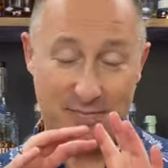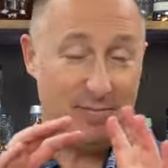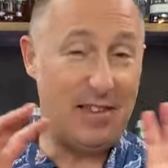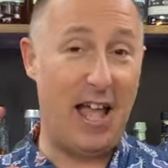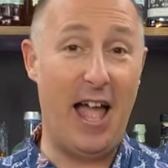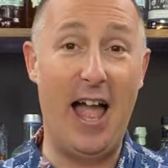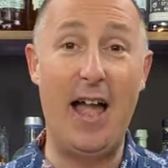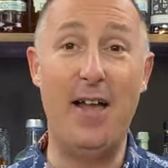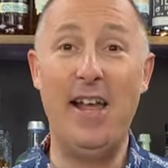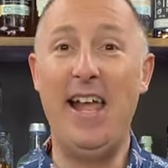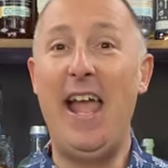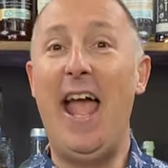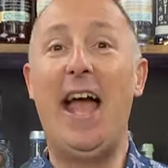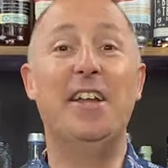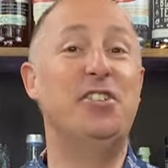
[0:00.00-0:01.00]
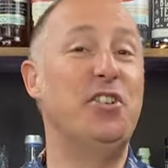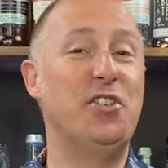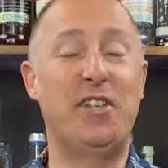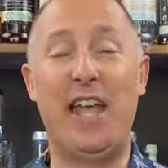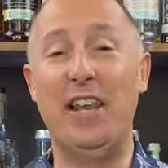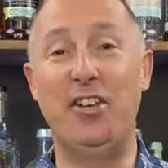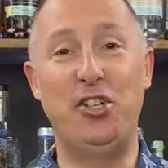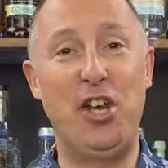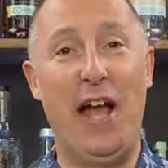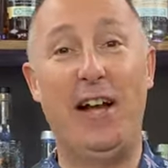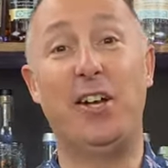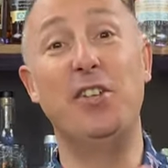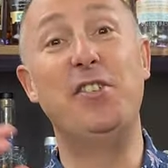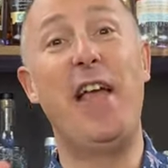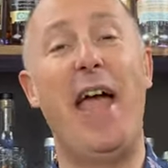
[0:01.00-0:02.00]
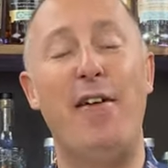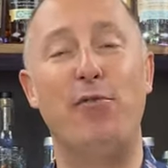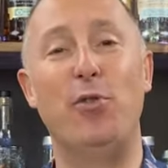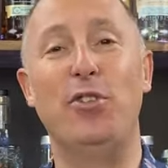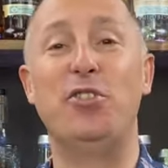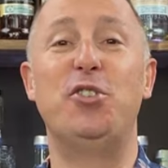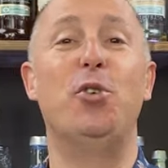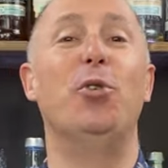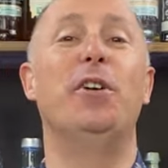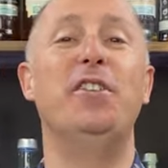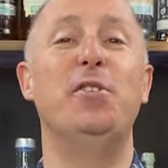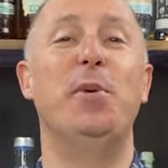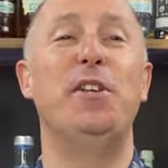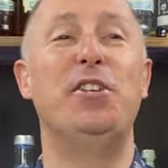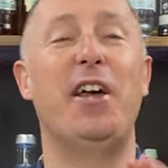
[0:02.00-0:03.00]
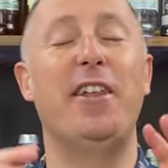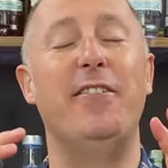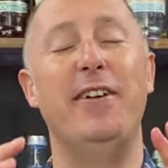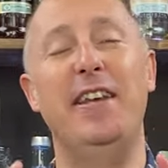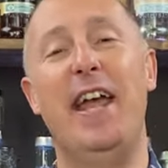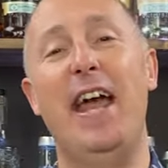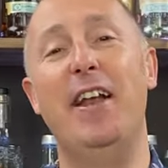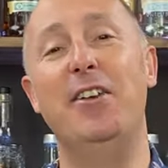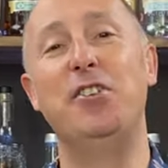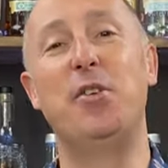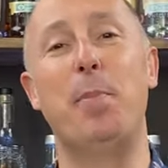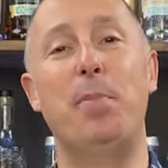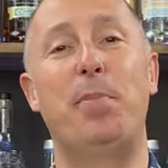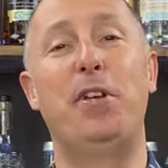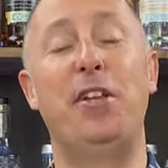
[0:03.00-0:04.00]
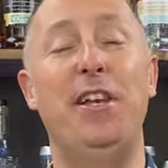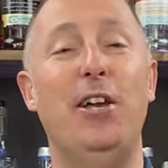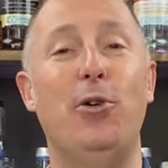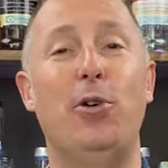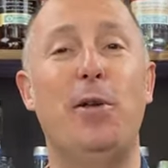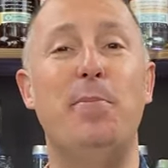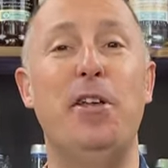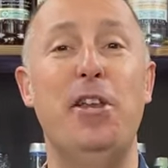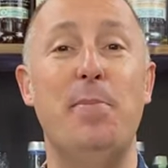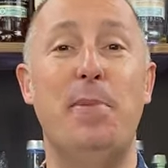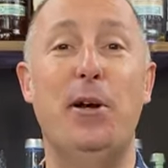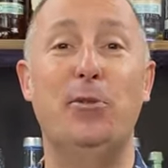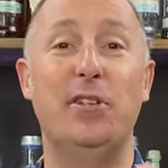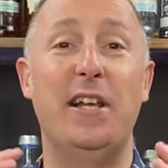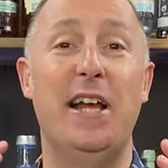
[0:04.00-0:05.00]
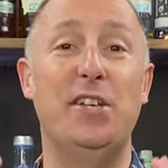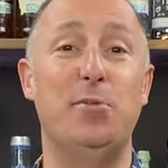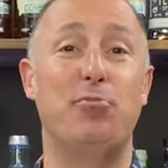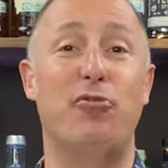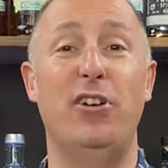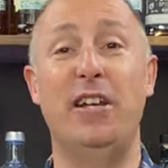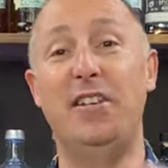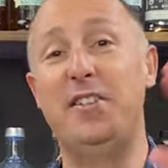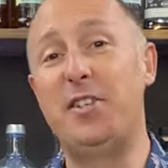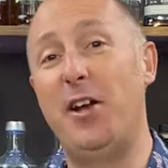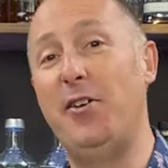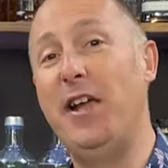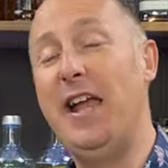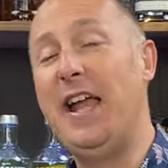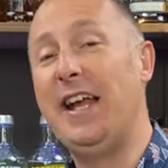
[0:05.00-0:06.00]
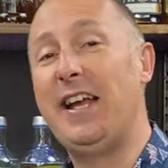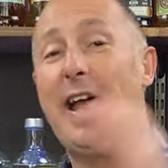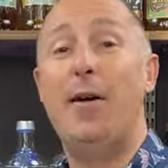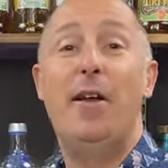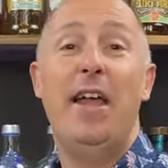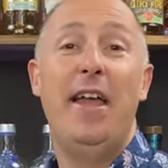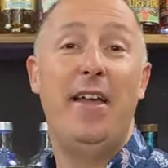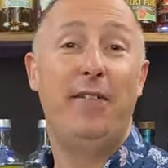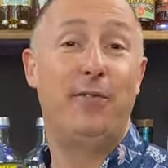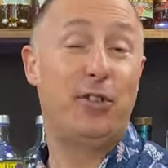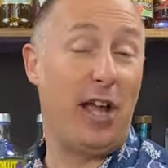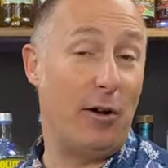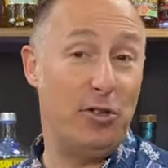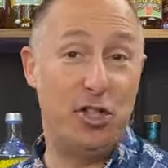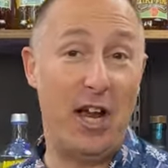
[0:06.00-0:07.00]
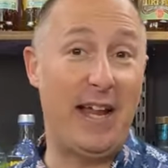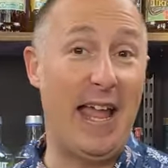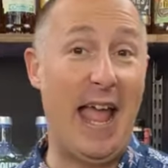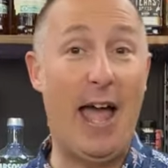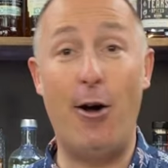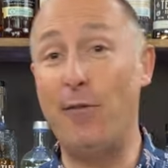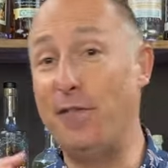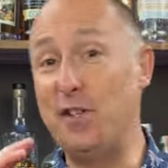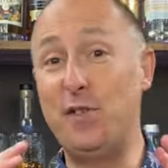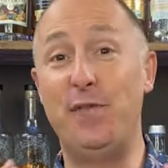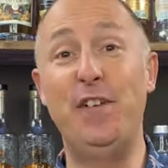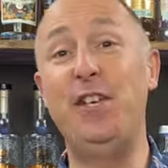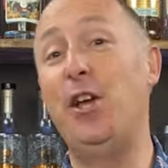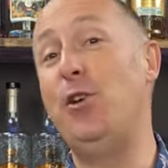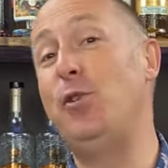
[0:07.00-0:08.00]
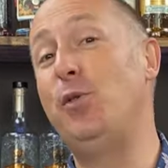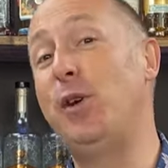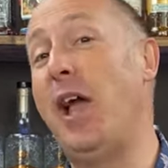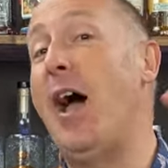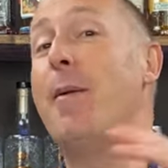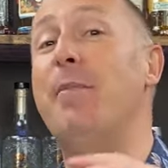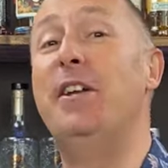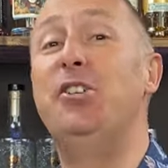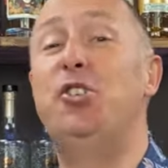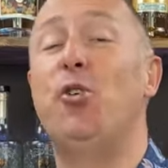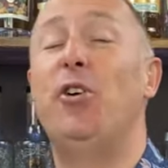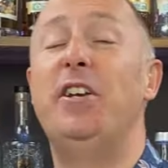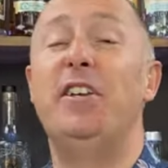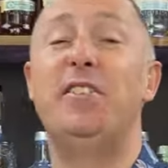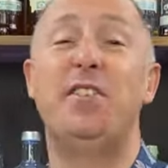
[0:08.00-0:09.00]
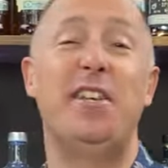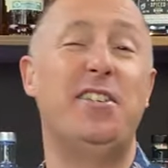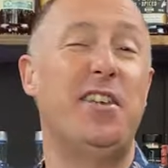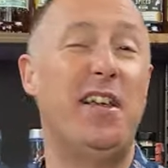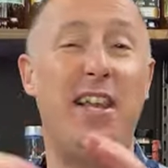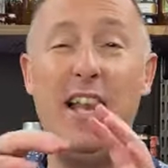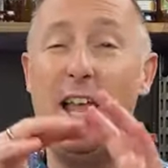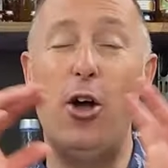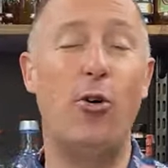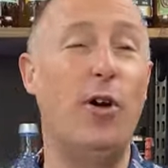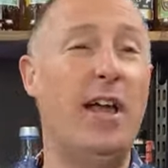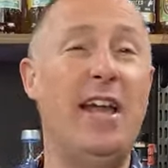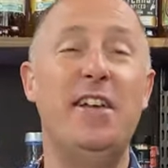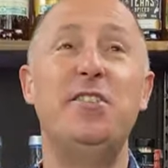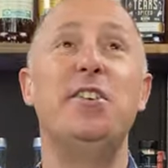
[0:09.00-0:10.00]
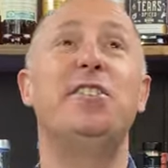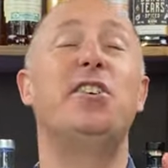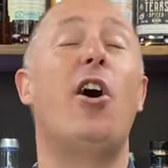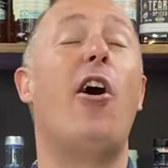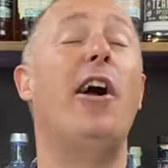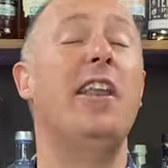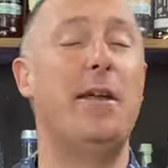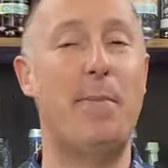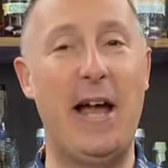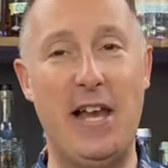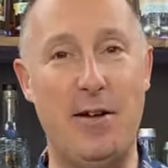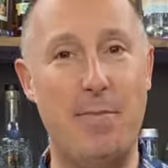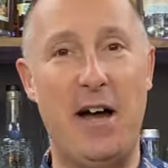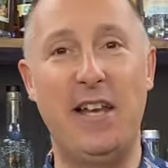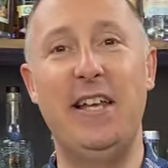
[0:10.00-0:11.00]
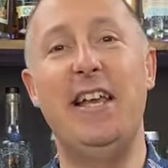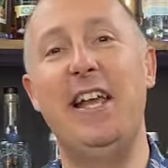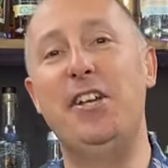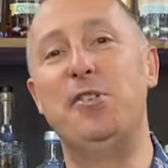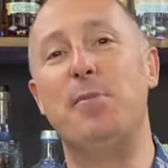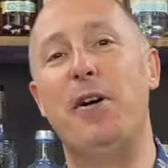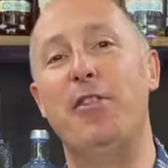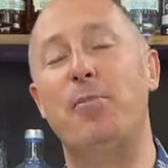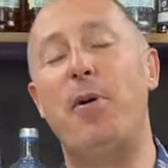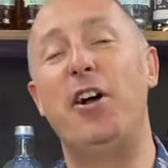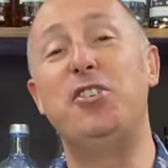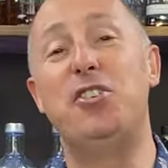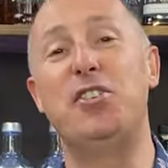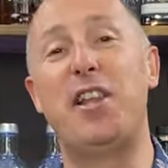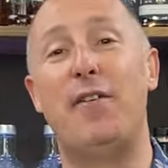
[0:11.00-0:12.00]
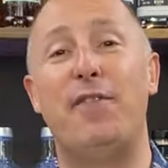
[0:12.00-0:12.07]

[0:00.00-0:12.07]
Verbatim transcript: Uh, and just to get the chat because everyone's talking to each other in there and it's a little community building and it's brilliant so Go and check it out. If it's for you, come and join us. It's a little, it's a tiny amount of money each month, but I just love